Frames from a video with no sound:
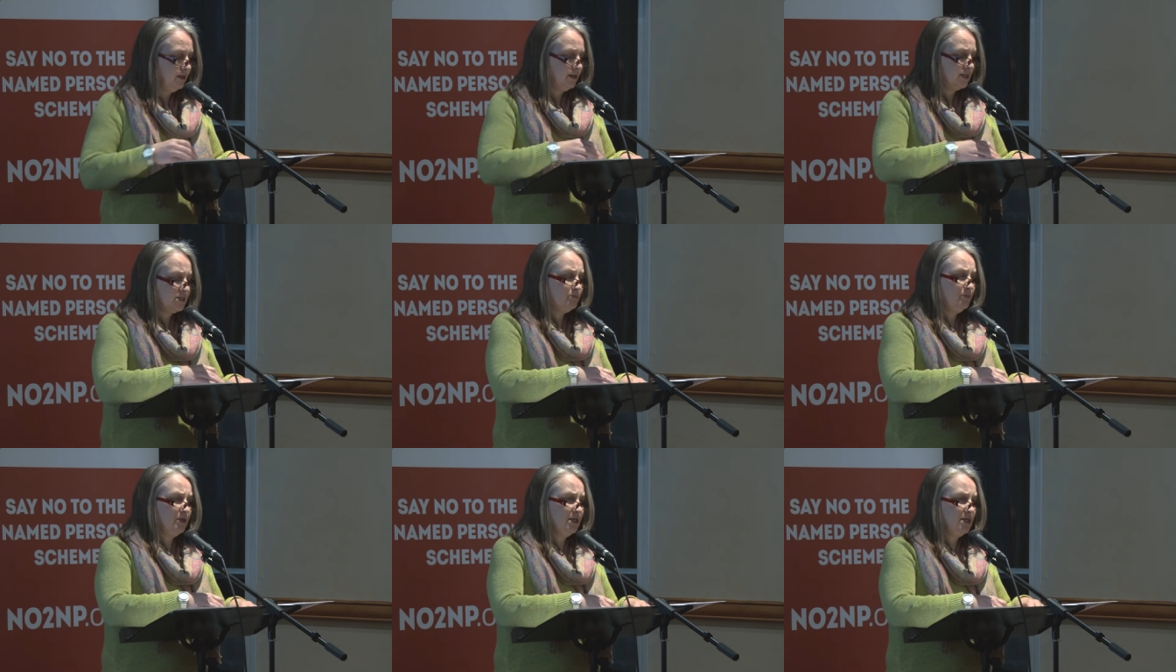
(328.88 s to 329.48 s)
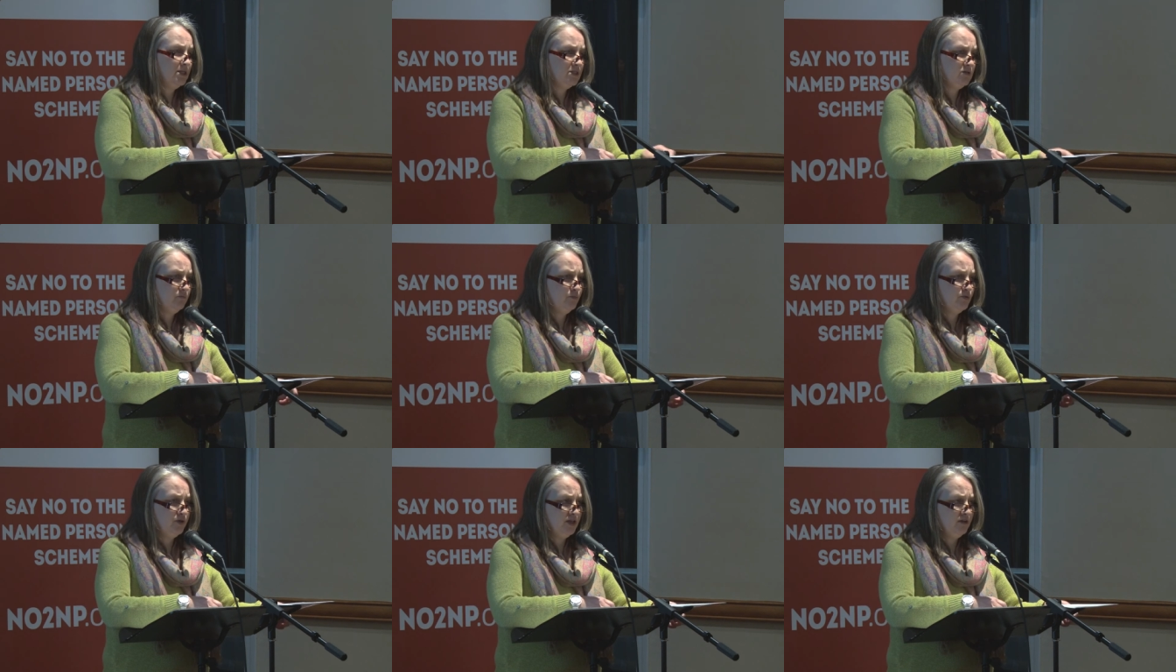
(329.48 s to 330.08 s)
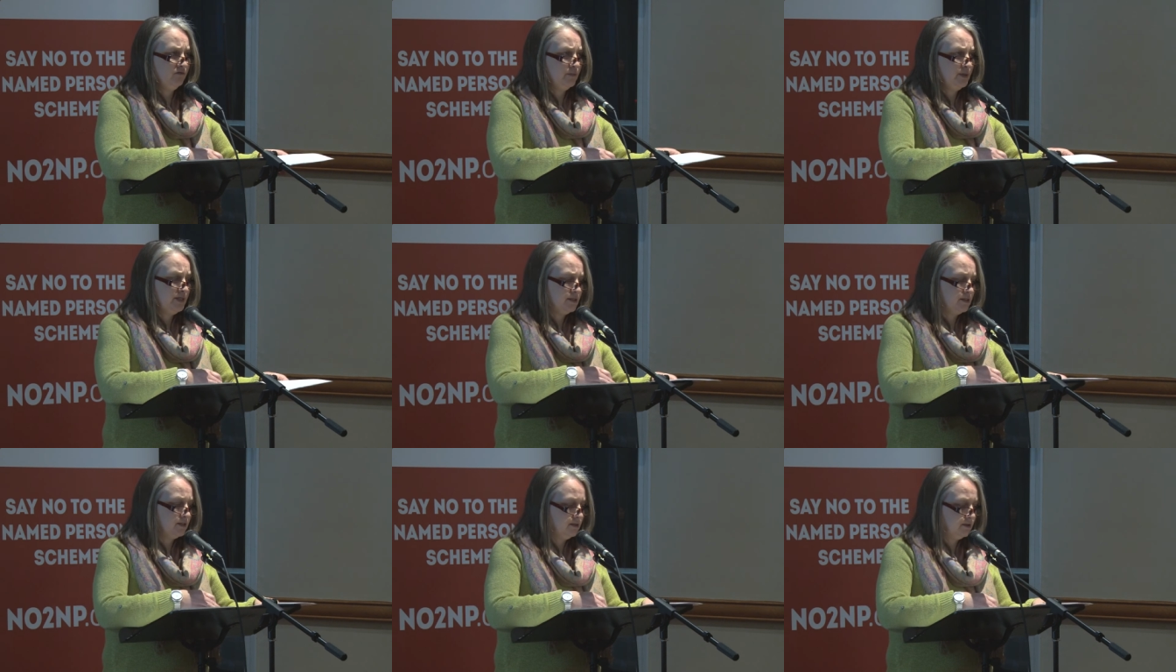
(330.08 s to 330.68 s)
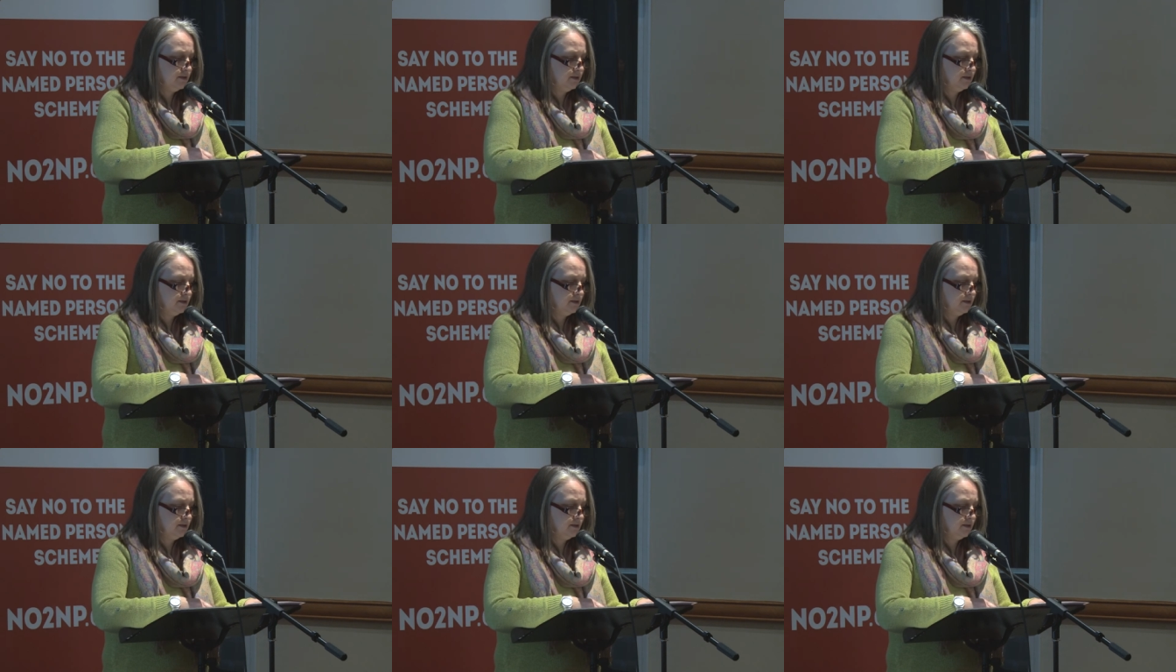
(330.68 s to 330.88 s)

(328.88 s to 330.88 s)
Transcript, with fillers: experience of bereavement,